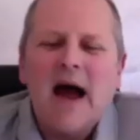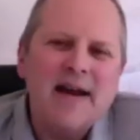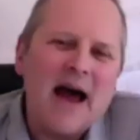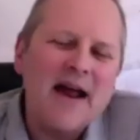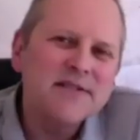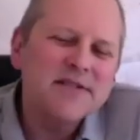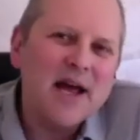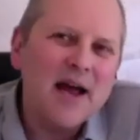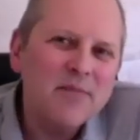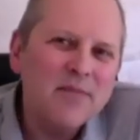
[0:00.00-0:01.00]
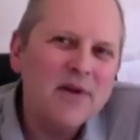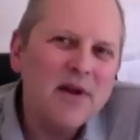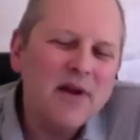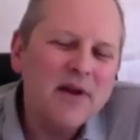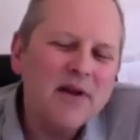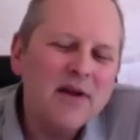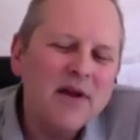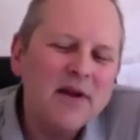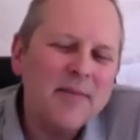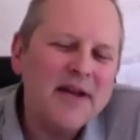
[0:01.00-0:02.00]
And
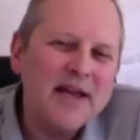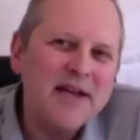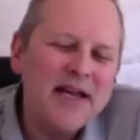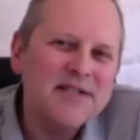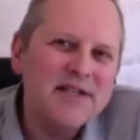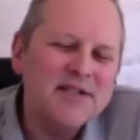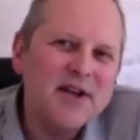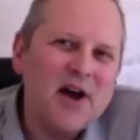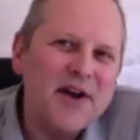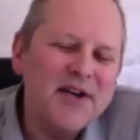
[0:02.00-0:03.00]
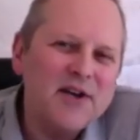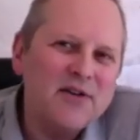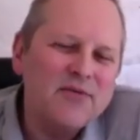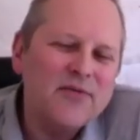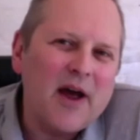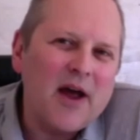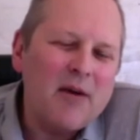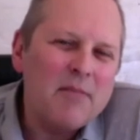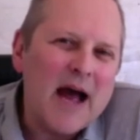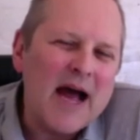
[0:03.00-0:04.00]
I mean, is this the kind of
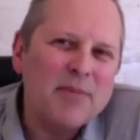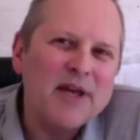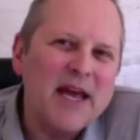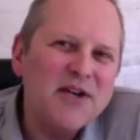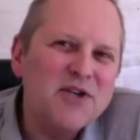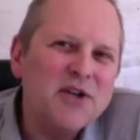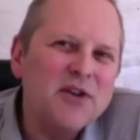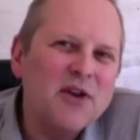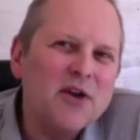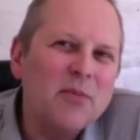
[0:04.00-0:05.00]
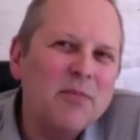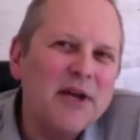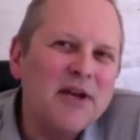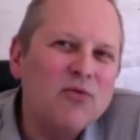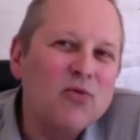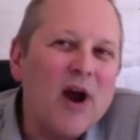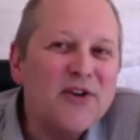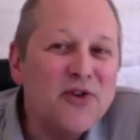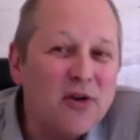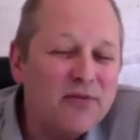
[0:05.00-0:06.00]
application that can be
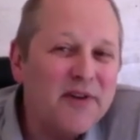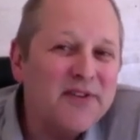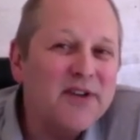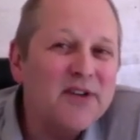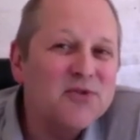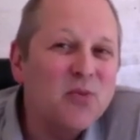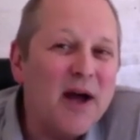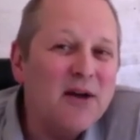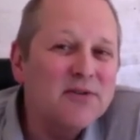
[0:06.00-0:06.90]
retrofitted as well?